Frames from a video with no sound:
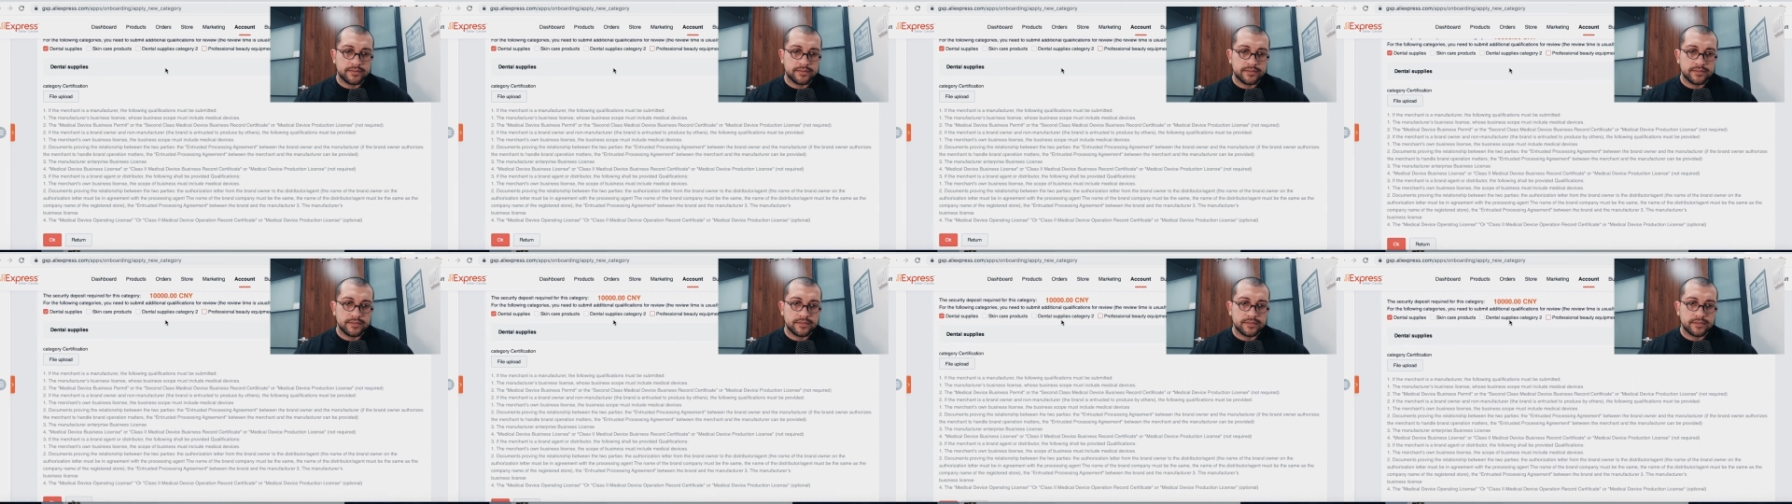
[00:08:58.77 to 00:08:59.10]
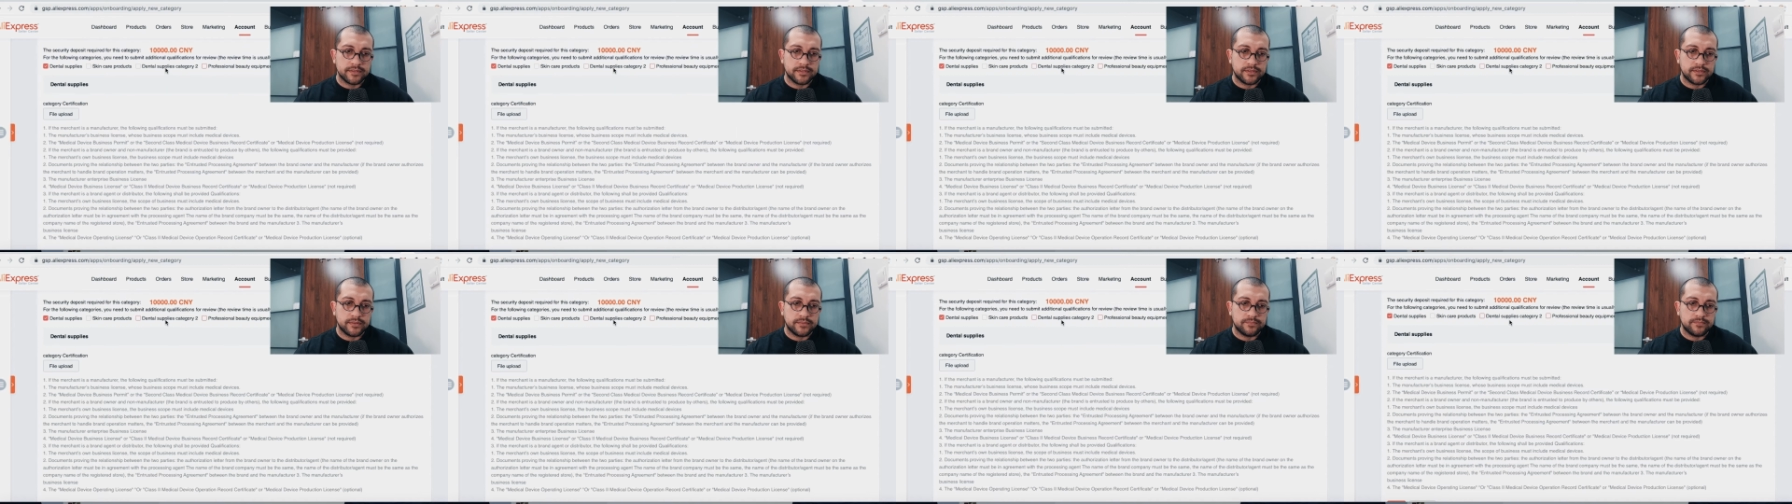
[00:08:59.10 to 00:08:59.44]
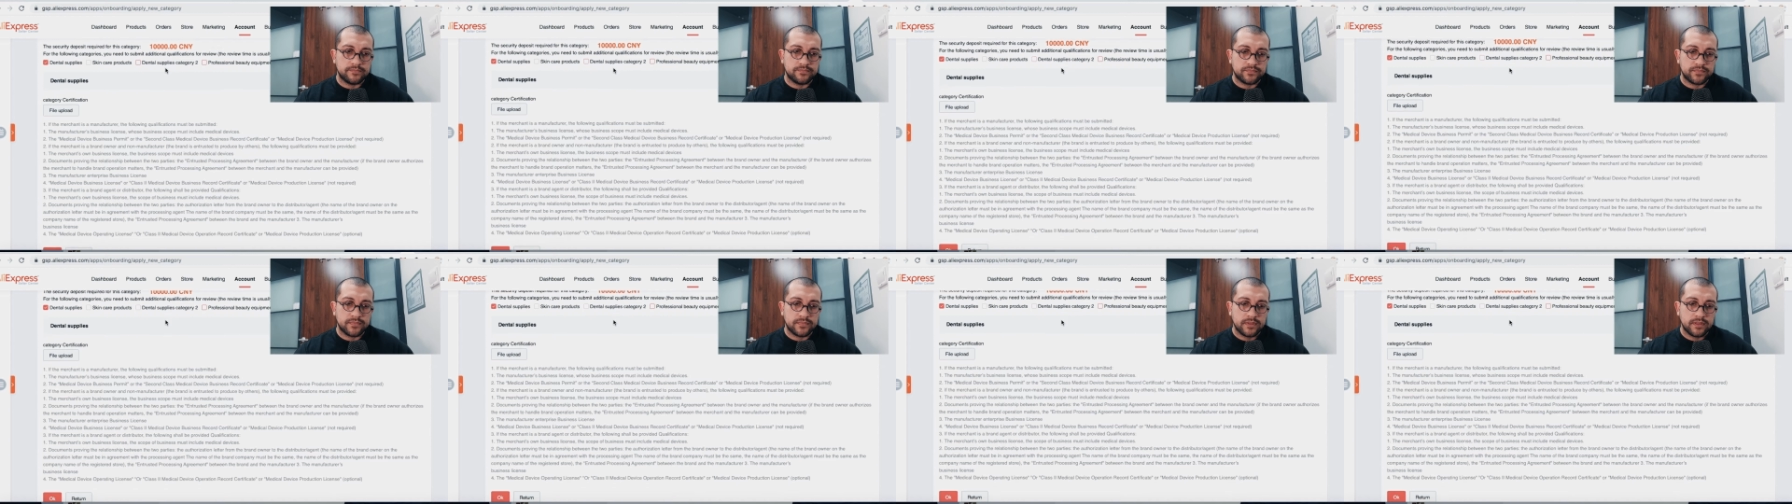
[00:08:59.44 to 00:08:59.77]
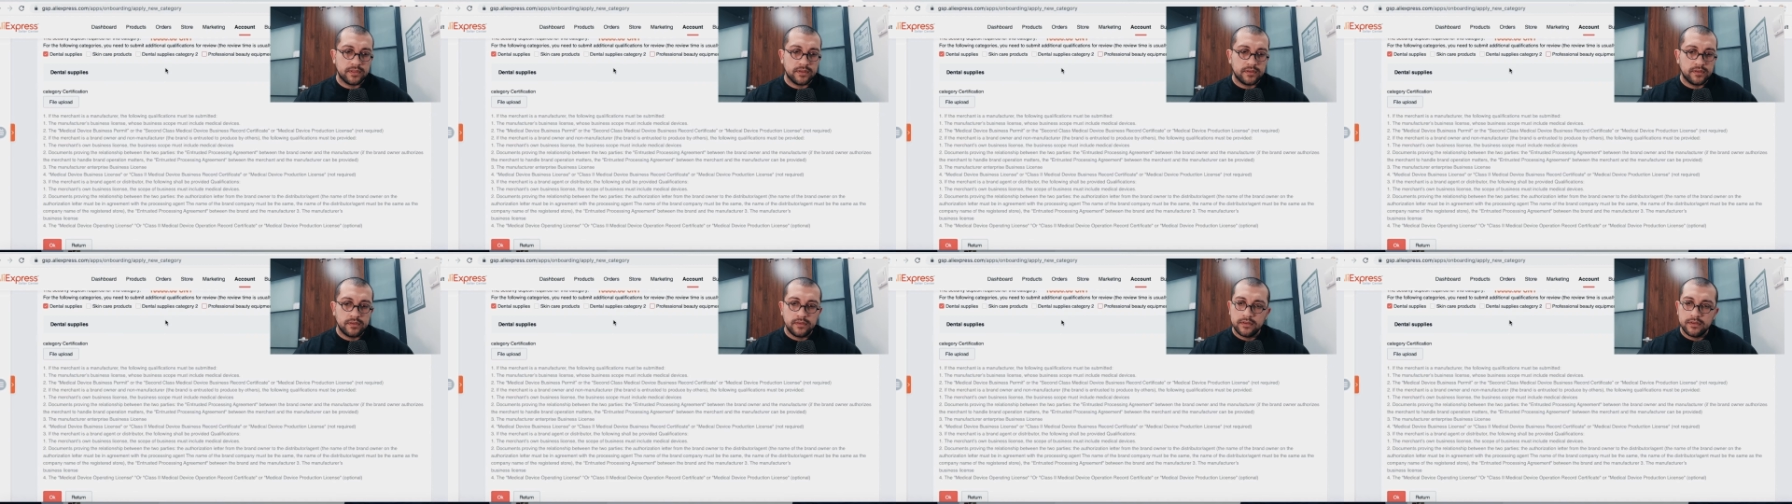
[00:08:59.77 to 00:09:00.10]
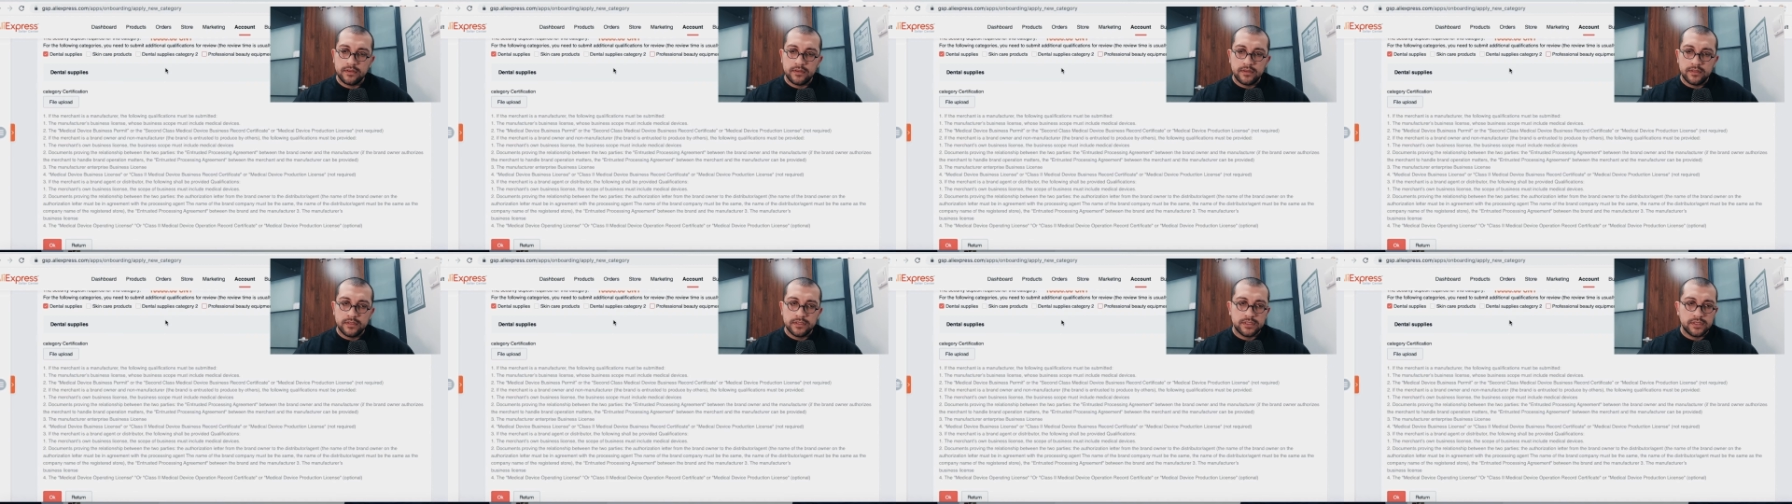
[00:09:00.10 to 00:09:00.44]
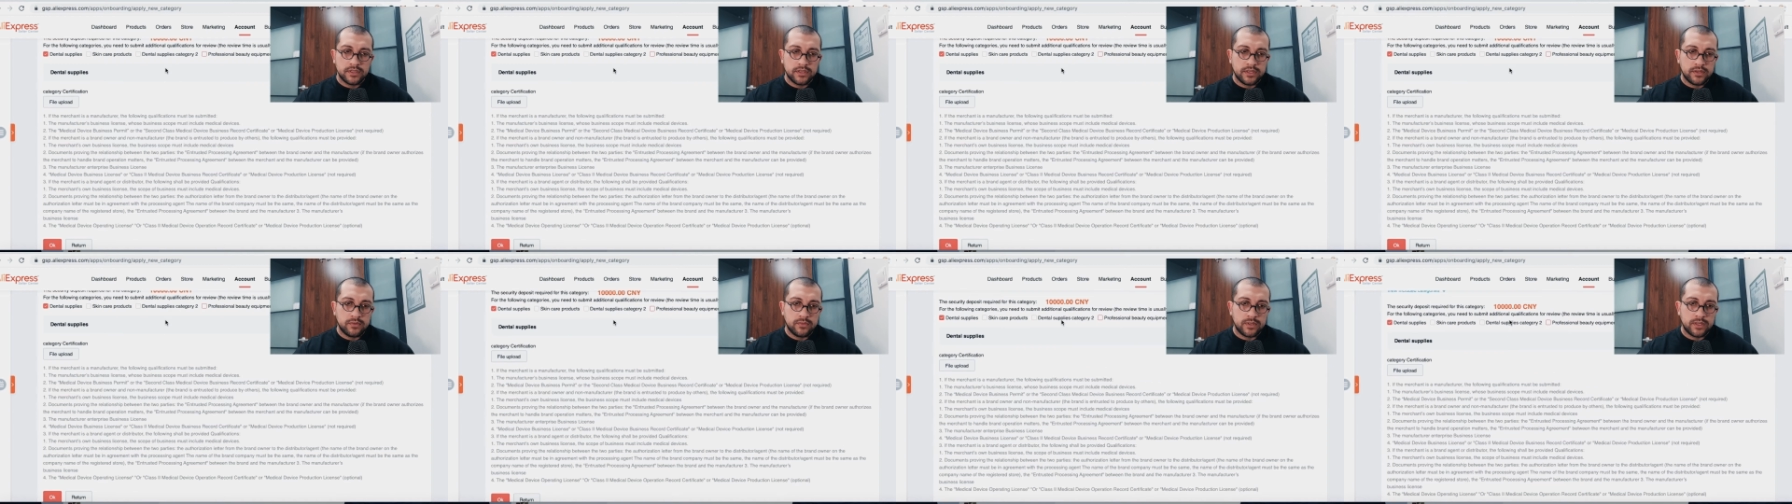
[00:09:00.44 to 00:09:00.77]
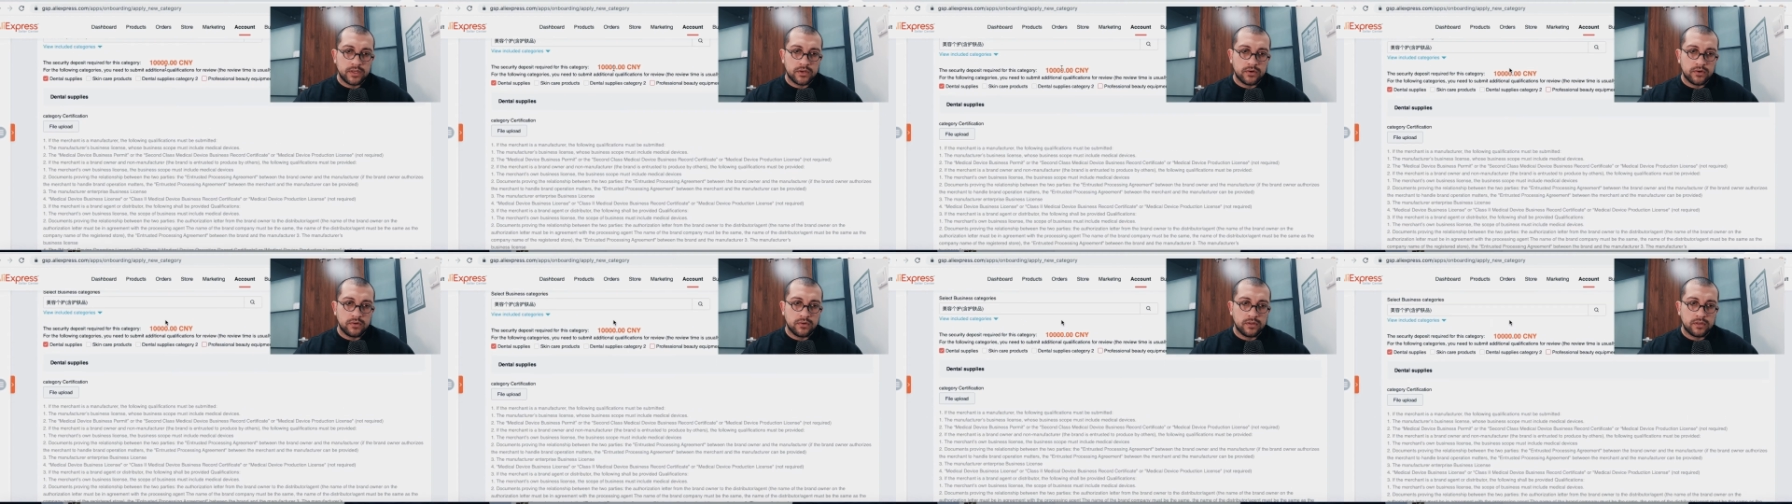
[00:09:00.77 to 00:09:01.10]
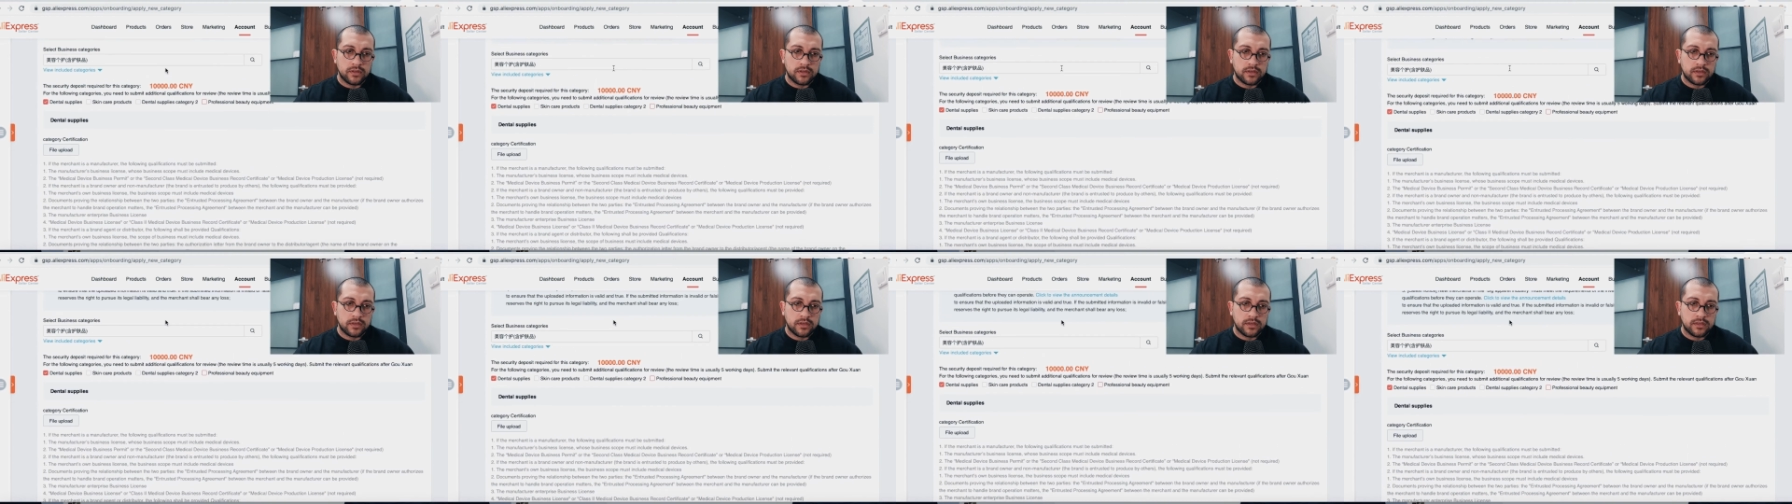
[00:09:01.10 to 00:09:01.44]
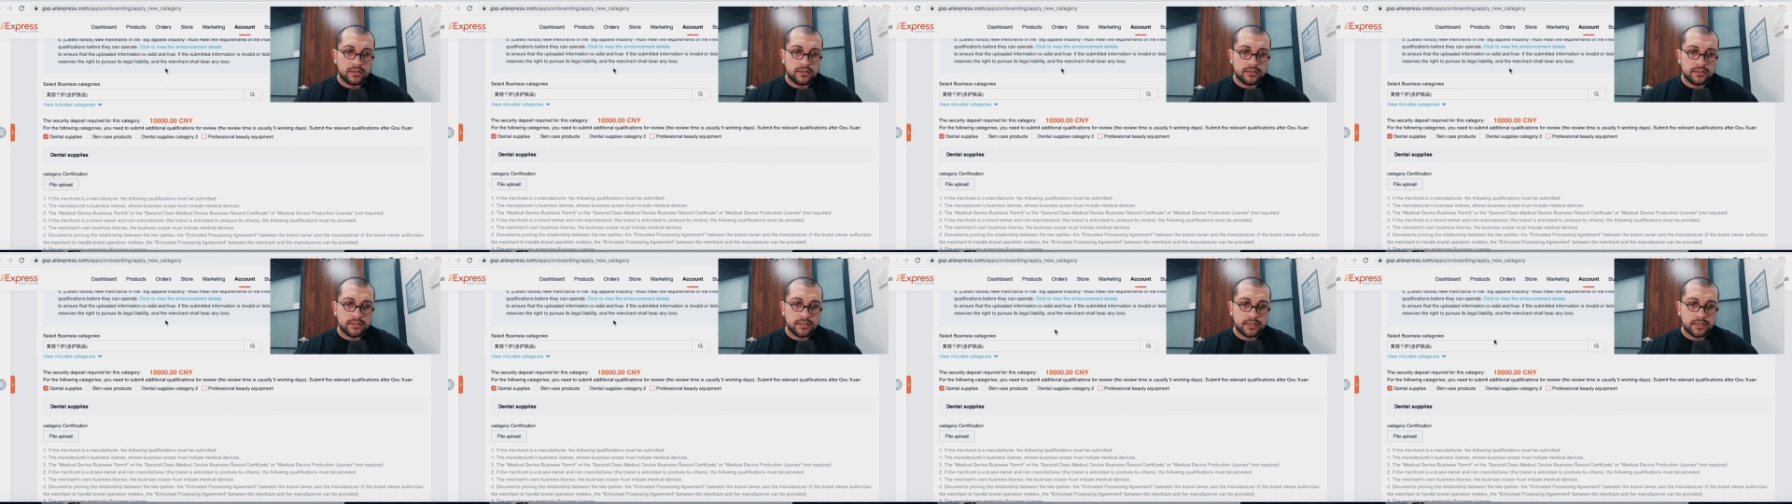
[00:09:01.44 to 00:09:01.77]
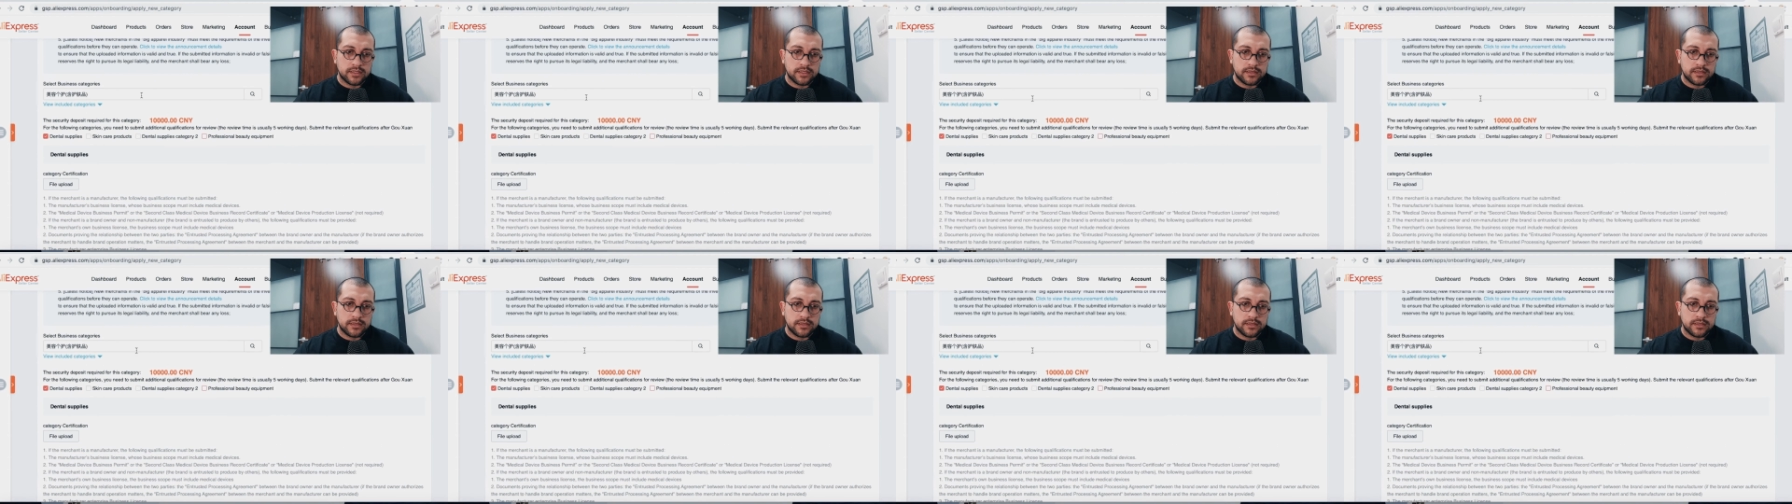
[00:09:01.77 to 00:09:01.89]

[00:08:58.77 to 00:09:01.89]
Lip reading: So here we go, and